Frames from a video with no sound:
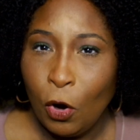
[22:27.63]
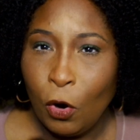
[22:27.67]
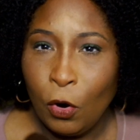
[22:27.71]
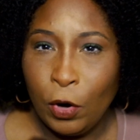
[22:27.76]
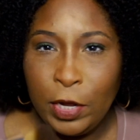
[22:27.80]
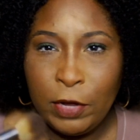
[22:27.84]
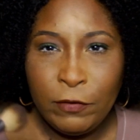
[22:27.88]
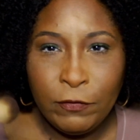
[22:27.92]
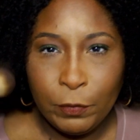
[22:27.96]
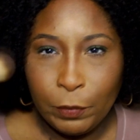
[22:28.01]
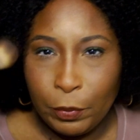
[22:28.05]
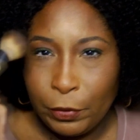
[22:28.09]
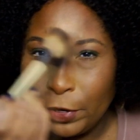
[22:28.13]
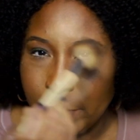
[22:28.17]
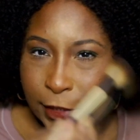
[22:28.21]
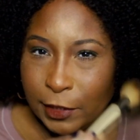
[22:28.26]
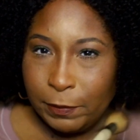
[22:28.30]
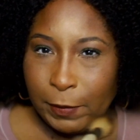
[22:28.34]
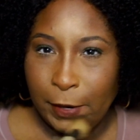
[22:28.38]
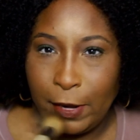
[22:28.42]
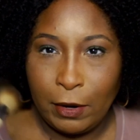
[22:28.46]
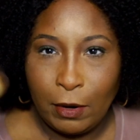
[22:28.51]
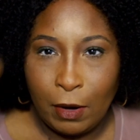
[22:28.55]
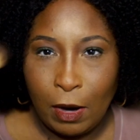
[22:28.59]
or even
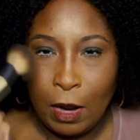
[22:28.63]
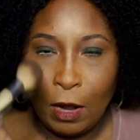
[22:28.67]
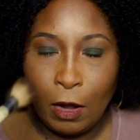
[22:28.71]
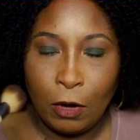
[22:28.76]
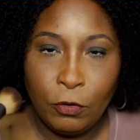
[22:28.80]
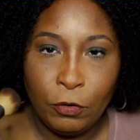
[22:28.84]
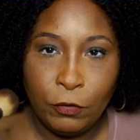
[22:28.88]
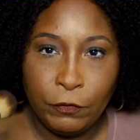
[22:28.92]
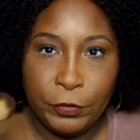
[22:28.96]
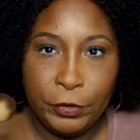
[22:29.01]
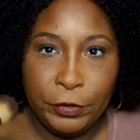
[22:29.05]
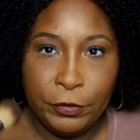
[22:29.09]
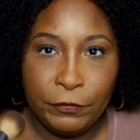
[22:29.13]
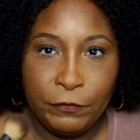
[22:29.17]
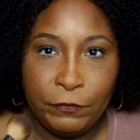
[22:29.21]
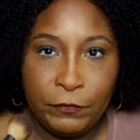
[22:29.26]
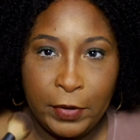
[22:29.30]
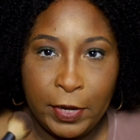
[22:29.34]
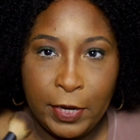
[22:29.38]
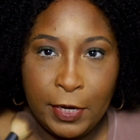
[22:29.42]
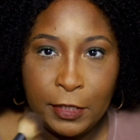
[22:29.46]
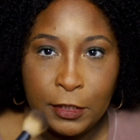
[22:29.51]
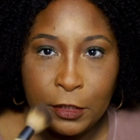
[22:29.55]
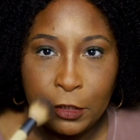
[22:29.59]
pressed powder all over your
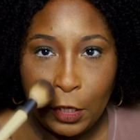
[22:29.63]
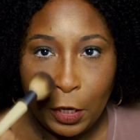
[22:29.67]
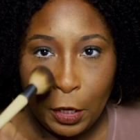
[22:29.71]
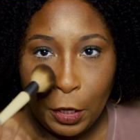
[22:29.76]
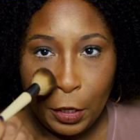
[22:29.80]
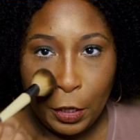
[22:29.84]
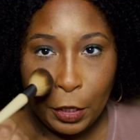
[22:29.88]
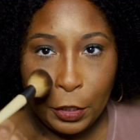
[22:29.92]
face.